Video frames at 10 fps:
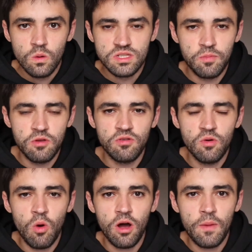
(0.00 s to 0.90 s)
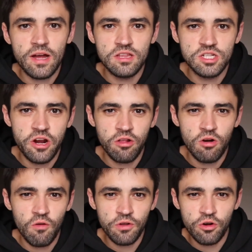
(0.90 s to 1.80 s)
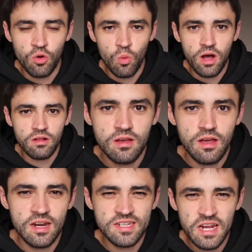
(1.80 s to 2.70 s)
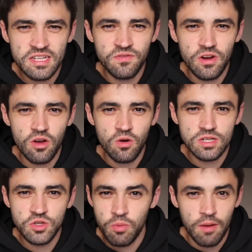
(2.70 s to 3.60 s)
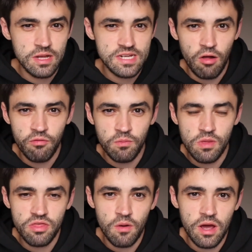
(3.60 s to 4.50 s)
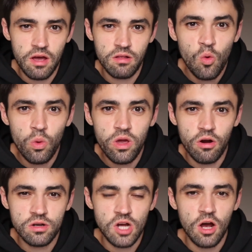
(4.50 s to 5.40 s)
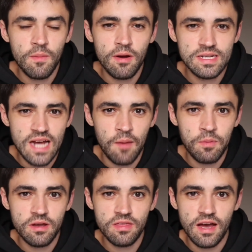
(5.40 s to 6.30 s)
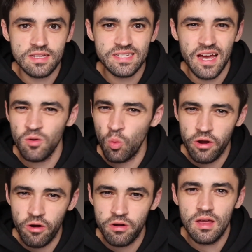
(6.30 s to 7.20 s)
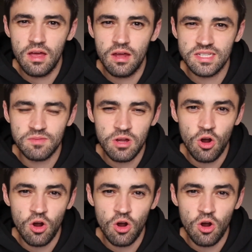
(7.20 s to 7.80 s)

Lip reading: What's up YouTube? Welcome back to the channel and hopefully you're doing well. And in today's video, as you can probably tell from the thumbnail, we are talking about a topic that's kind of weird, and it's something